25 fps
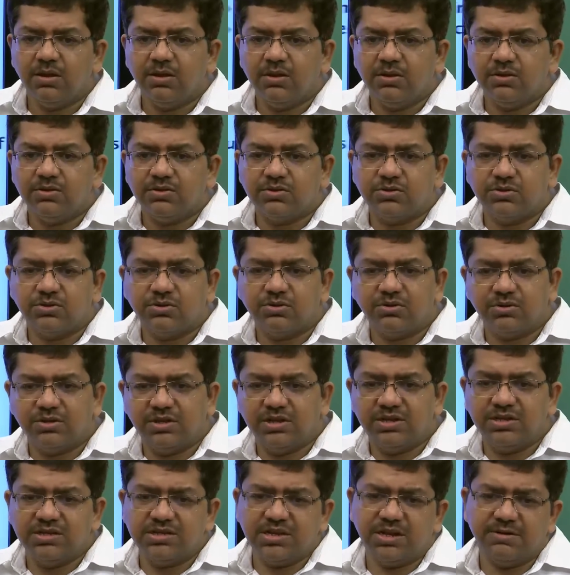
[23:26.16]
So,
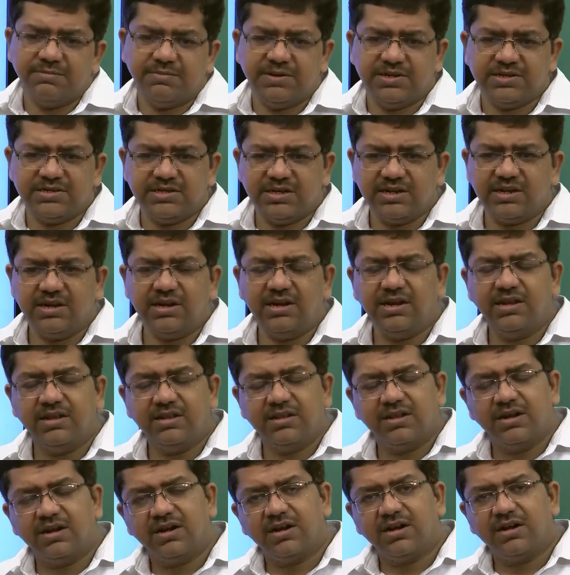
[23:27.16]
these are basically
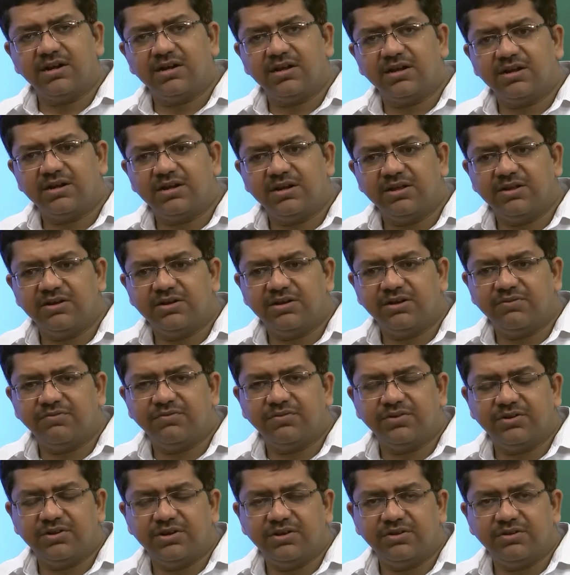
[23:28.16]

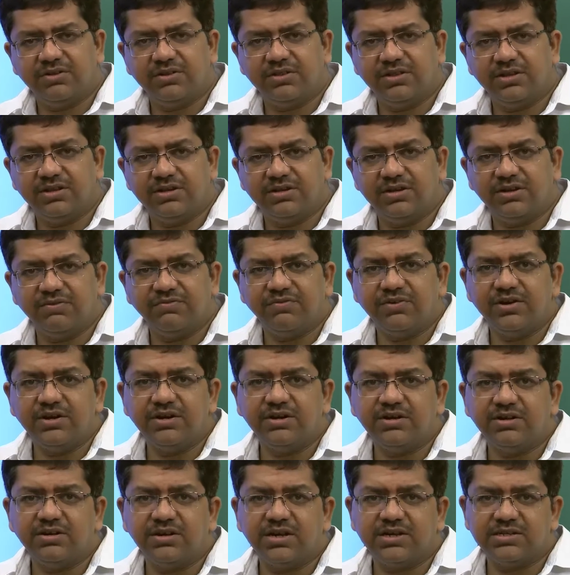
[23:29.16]
the
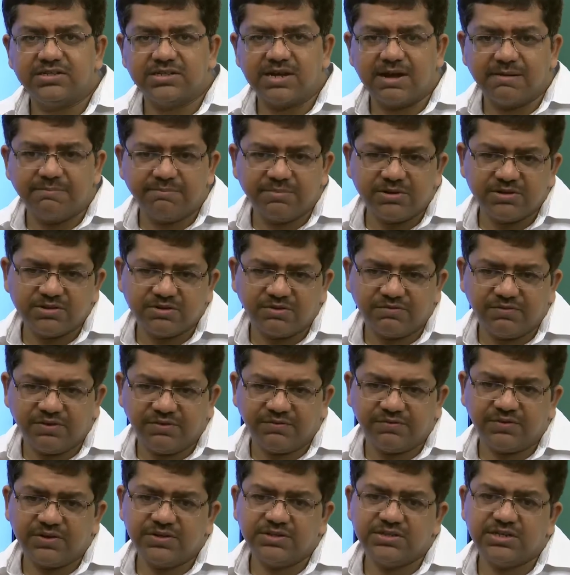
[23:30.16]
different examples of
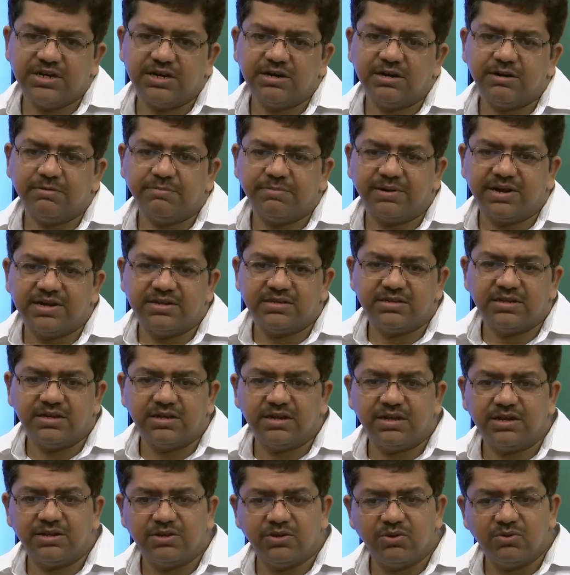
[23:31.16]
differentiated pricing,
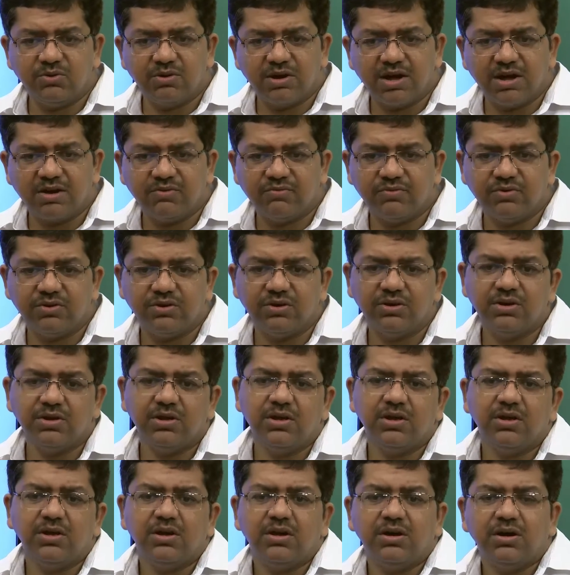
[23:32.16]
and you have
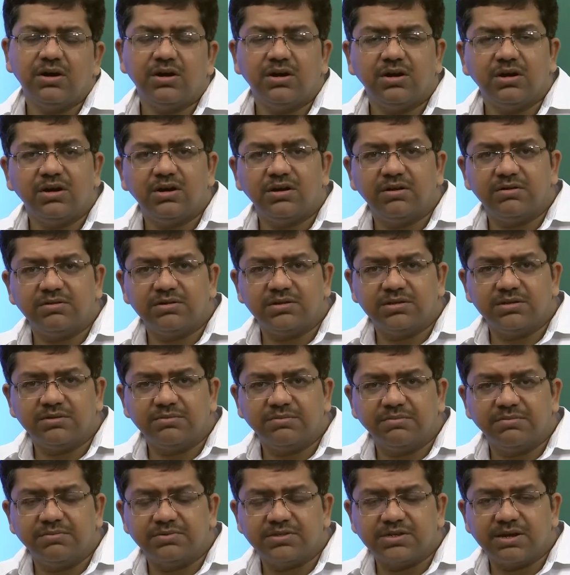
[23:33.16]

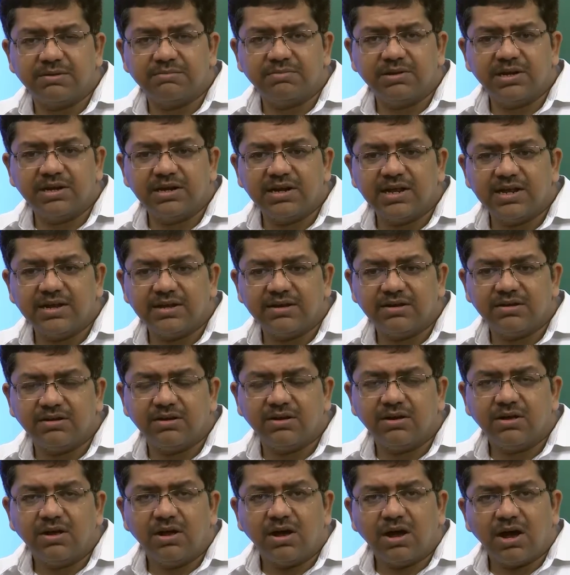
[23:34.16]
something like
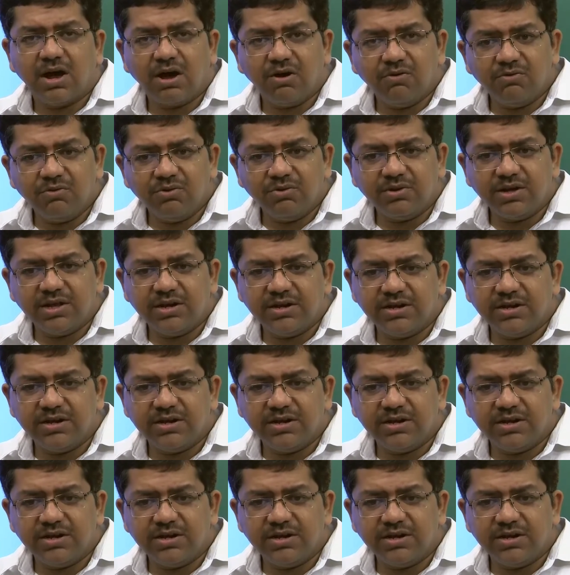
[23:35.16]
how you can